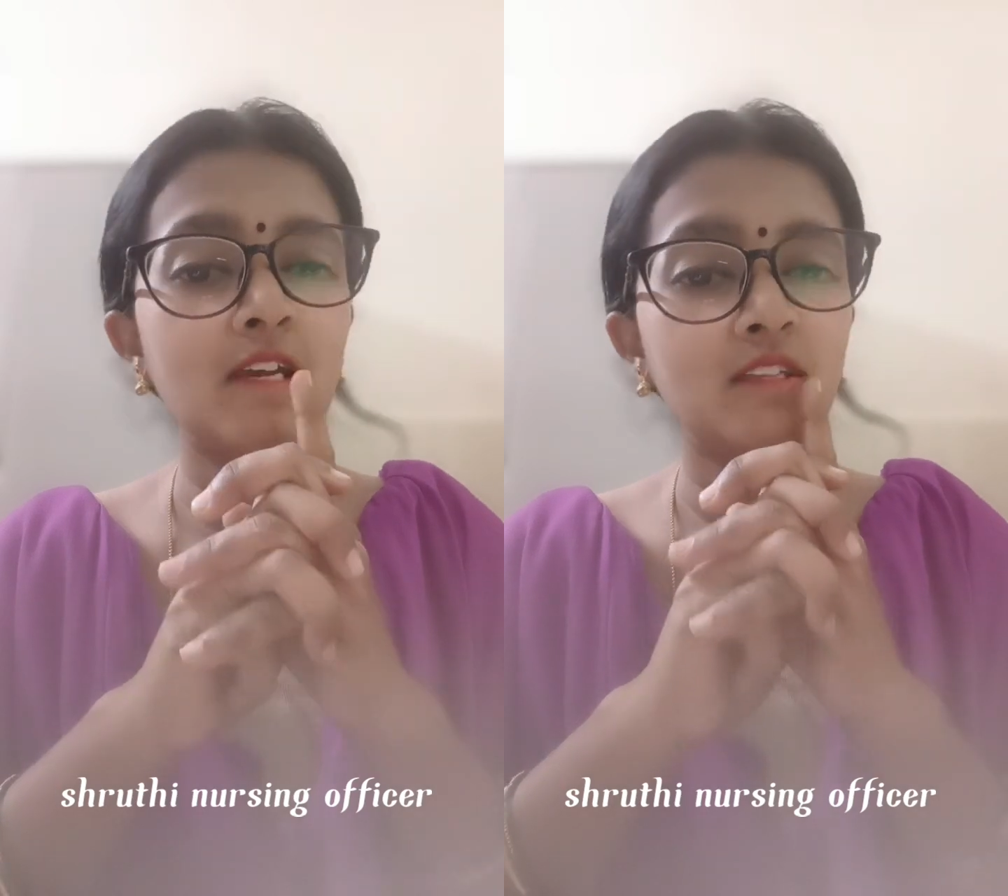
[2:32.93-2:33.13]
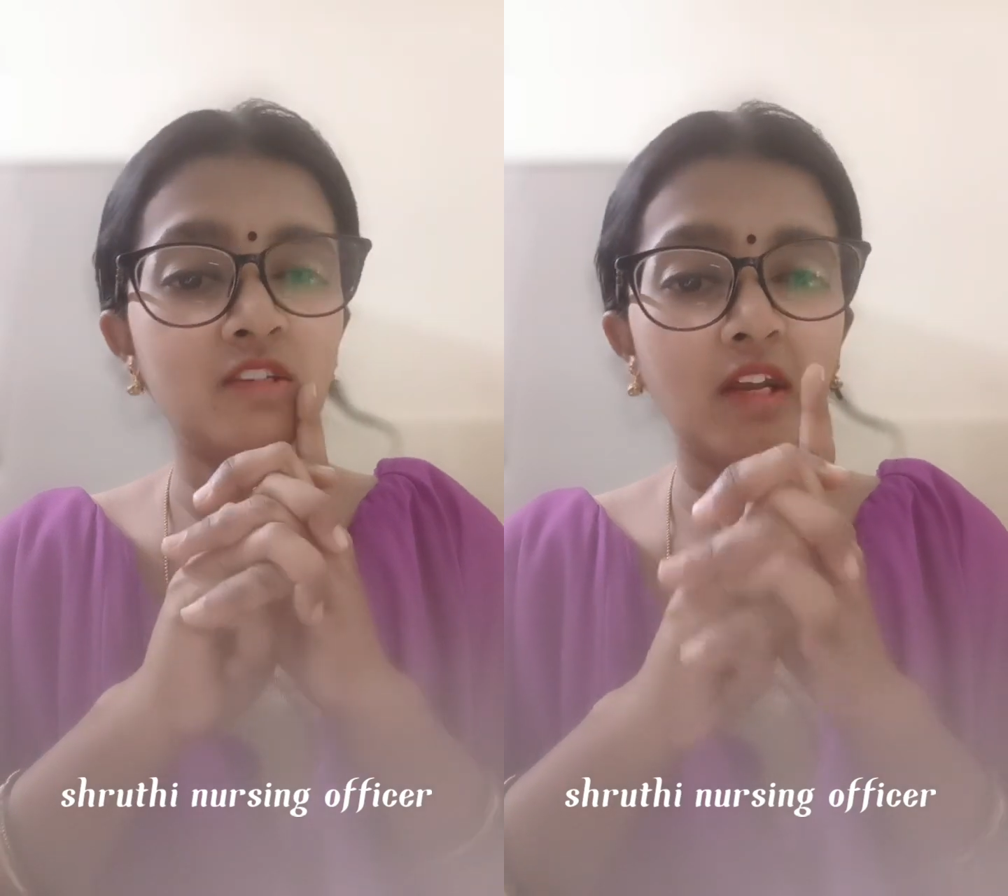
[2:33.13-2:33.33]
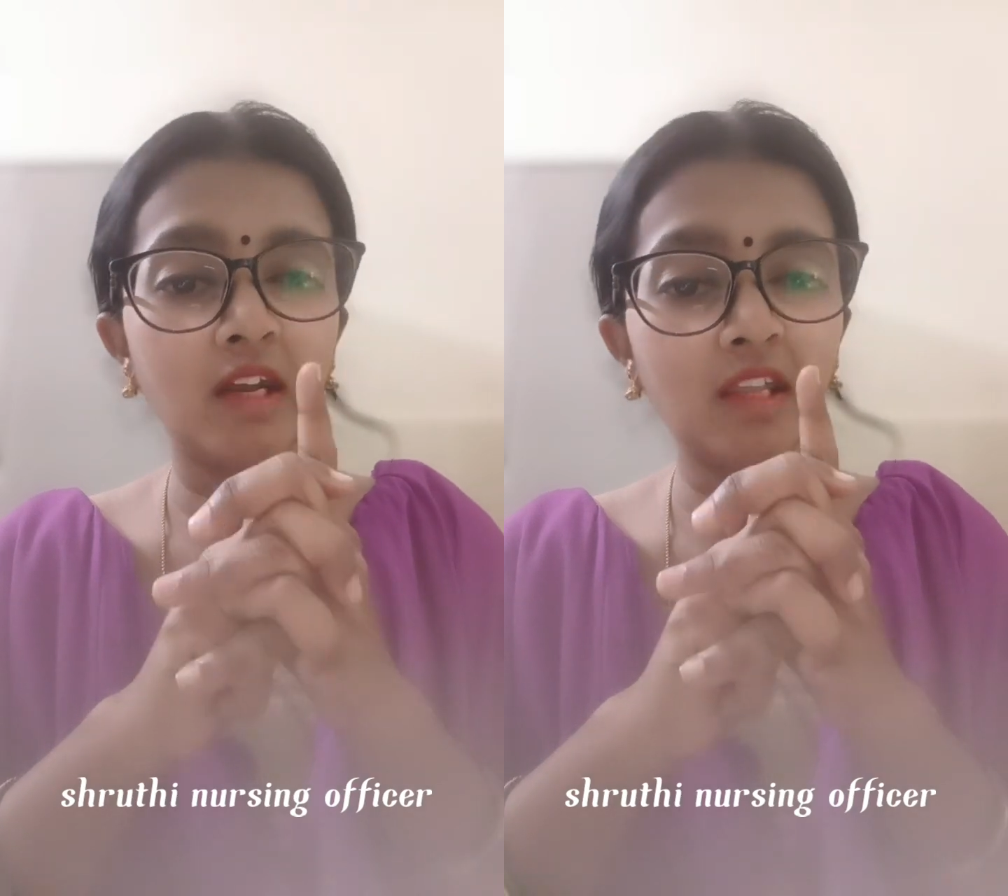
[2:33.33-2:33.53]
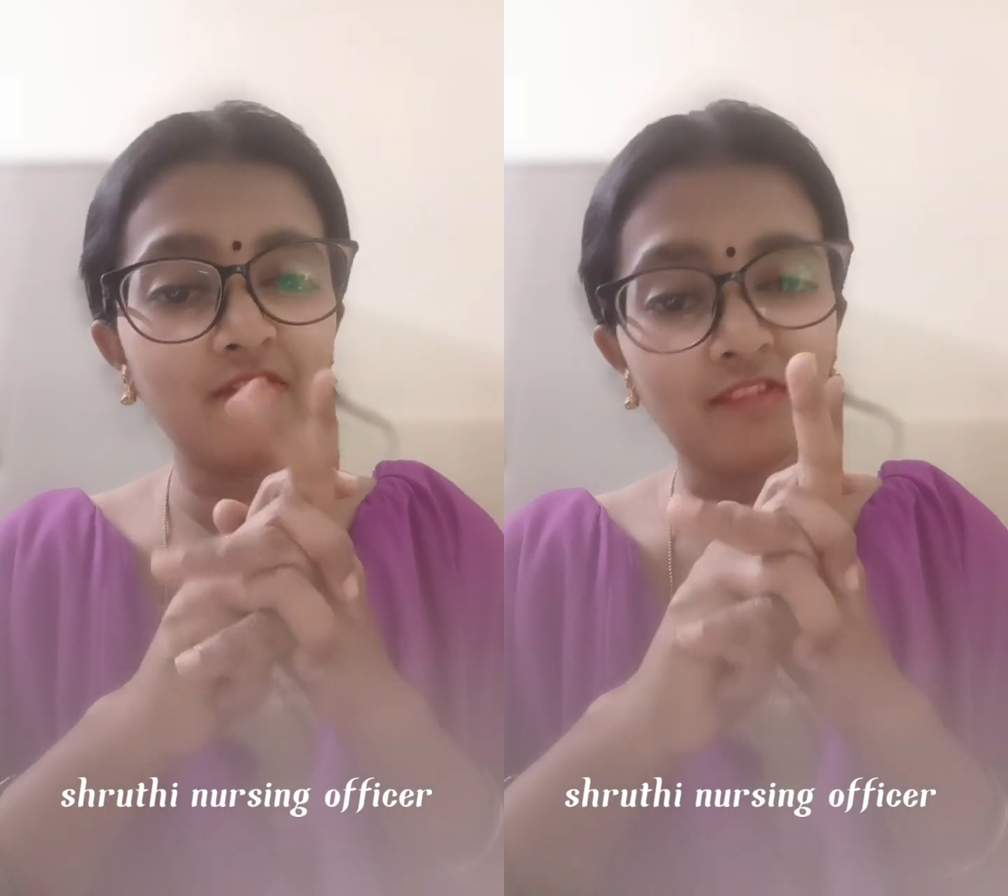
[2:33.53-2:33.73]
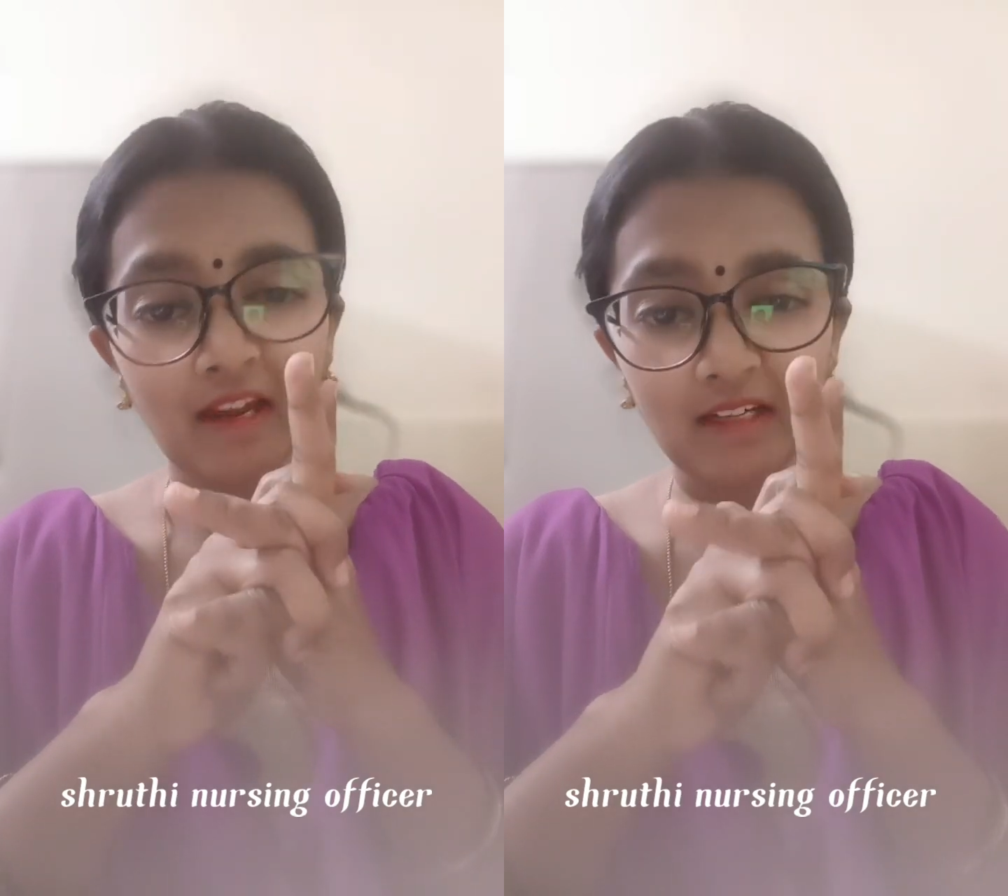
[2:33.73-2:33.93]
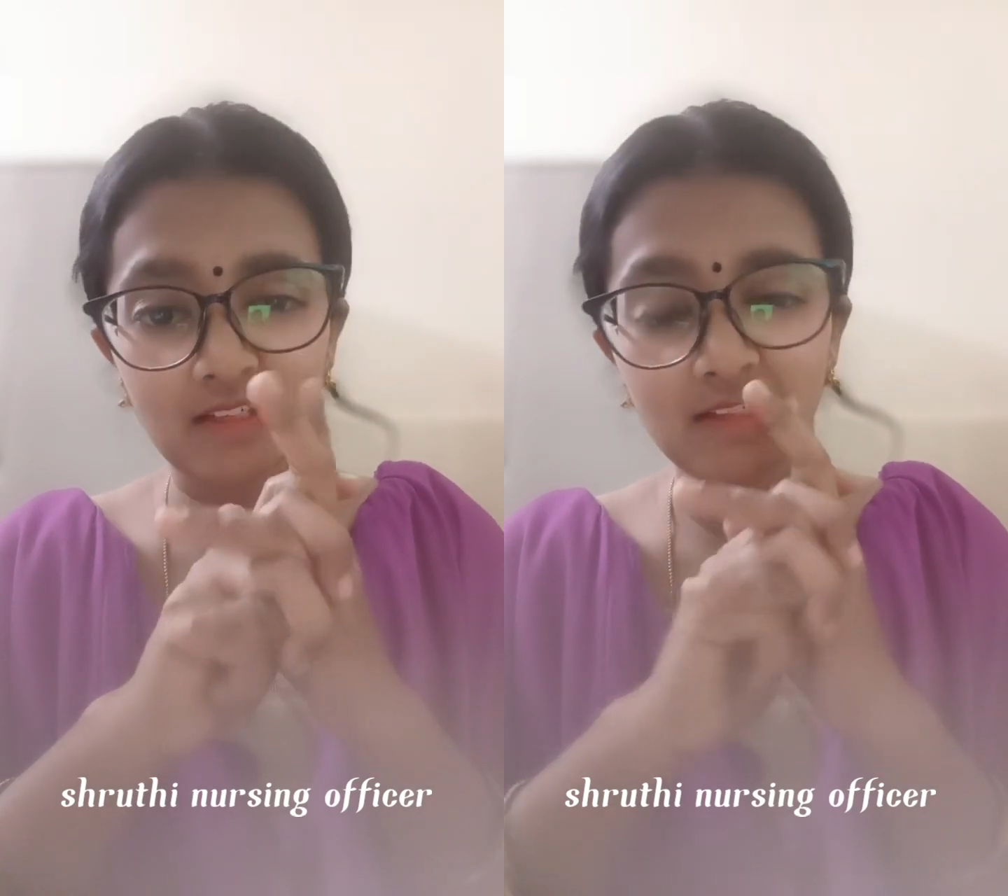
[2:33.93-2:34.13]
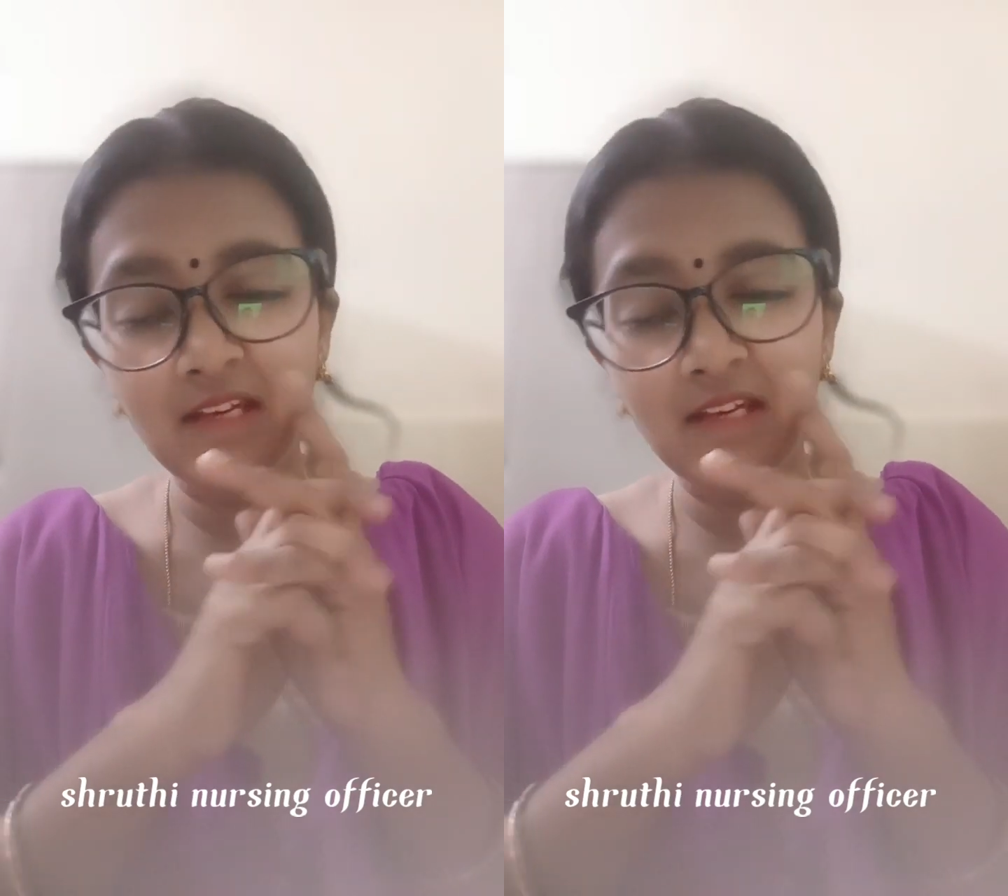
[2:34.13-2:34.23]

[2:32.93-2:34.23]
Genetic factors.